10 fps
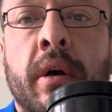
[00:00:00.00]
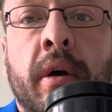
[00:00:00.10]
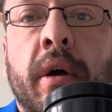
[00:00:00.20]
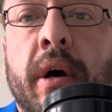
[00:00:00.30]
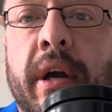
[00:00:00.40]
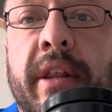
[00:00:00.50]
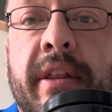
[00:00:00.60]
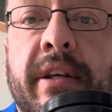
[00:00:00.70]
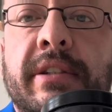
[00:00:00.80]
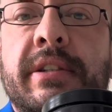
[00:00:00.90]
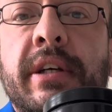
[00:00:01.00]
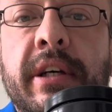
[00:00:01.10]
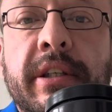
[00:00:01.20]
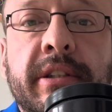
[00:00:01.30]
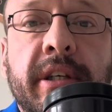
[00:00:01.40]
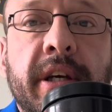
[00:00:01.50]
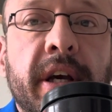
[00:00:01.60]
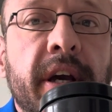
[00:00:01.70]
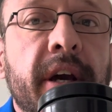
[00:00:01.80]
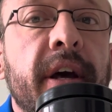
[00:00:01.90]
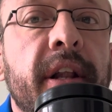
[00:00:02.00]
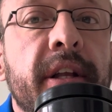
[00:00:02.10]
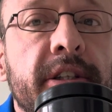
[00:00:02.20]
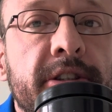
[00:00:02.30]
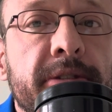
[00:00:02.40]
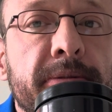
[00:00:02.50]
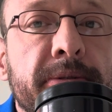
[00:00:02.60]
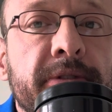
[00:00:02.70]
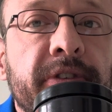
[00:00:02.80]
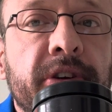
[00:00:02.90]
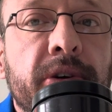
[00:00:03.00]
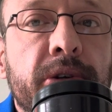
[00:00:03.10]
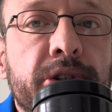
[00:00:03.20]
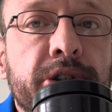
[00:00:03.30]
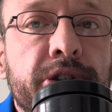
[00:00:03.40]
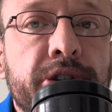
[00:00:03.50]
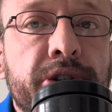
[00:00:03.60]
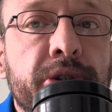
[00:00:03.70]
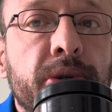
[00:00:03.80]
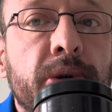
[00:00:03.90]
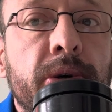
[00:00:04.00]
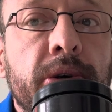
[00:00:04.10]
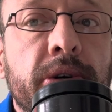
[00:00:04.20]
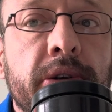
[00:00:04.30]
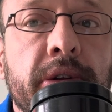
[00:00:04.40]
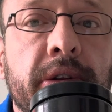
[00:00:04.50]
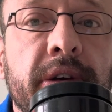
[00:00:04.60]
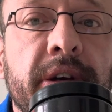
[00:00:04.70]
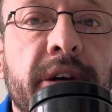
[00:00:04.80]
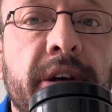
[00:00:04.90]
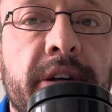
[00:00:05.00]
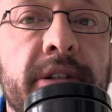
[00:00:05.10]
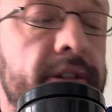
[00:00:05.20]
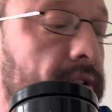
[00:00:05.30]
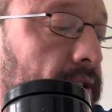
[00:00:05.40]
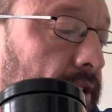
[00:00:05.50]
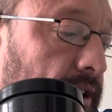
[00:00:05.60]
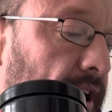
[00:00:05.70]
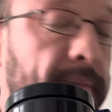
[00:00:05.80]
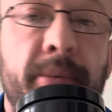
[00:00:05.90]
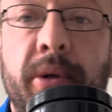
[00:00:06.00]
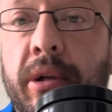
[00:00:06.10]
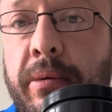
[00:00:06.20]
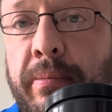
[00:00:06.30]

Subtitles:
Hi, this is a little supplement video just to show the staple